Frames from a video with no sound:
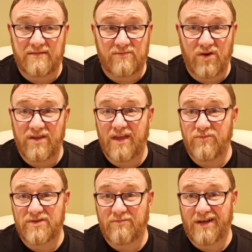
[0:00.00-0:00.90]
And one of
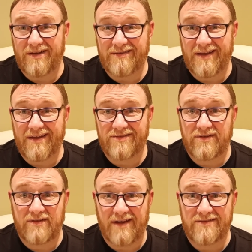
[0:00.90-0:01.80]
them was a bloody
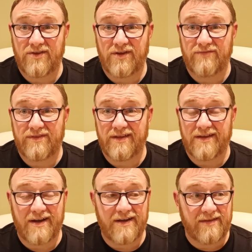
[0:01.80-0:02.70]
texture, and that's not even
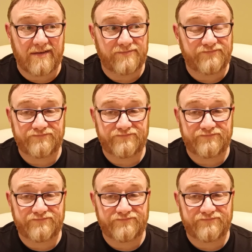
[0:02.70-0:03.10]
there either.